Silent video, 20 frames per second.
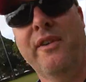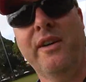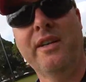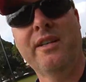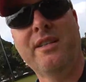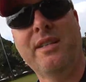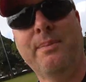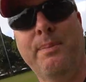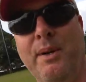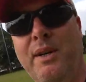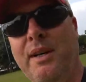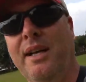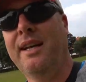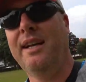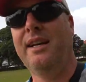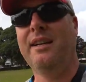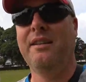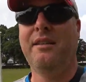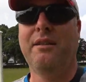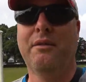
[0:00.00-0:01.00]
find a spot
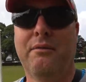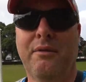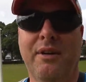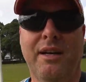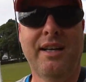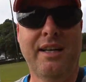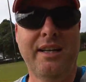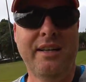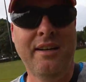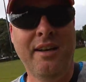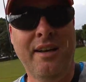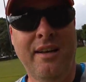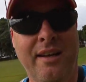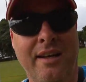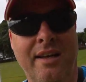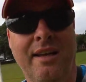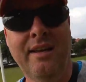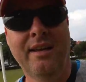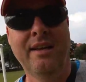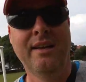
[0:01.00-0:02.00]
out of the rain,
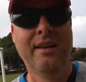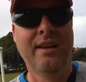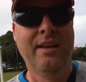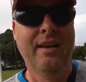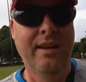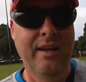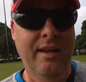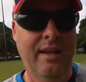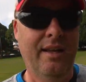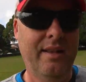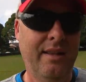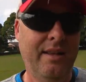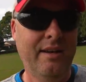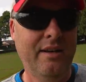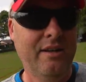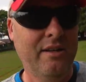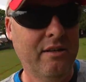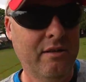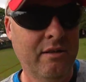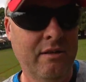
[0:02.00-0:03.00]
and
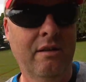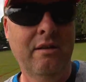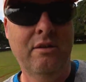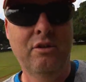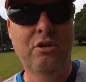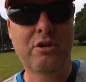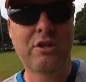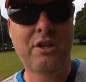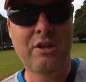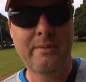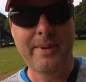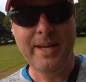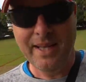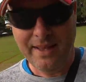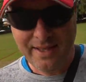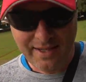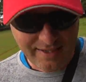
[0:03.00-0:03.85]
then I'll talk to you about